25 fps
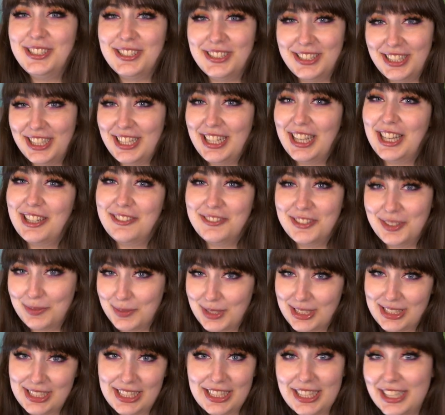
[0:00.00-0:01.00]
today I will
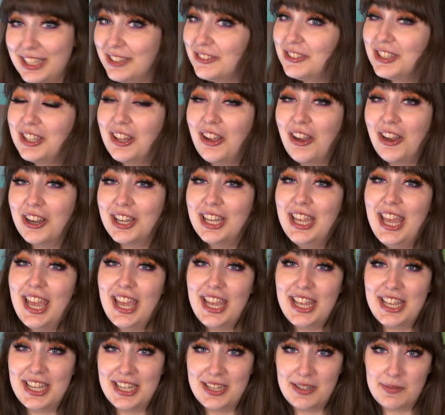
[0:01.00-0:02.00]
be taking you along
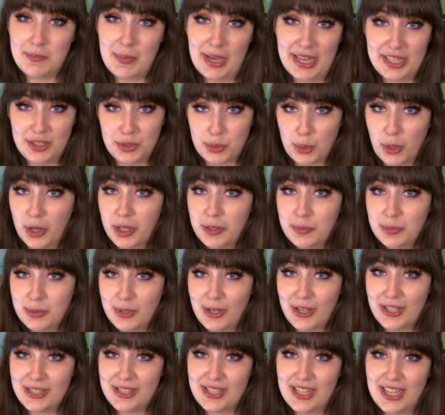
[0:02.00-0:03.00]
in my drawing
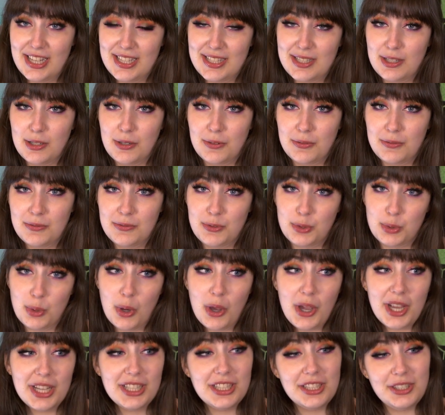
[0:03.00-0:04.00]
process of
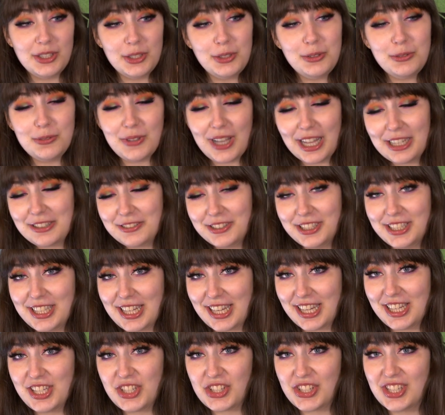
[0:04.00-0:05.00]
drawing the new Valorant
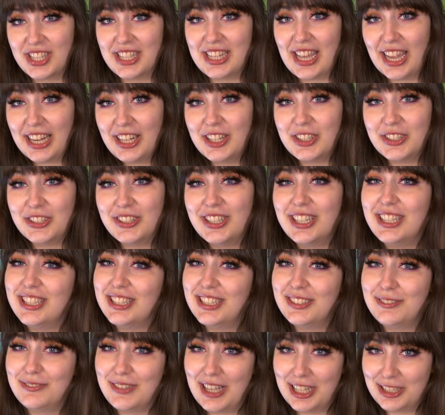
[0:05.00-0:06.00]
agent Gekko in
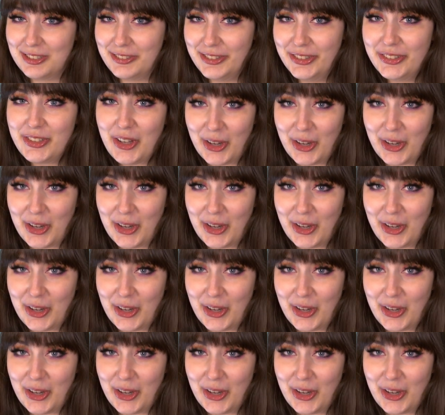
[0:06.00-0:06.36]
the Valorant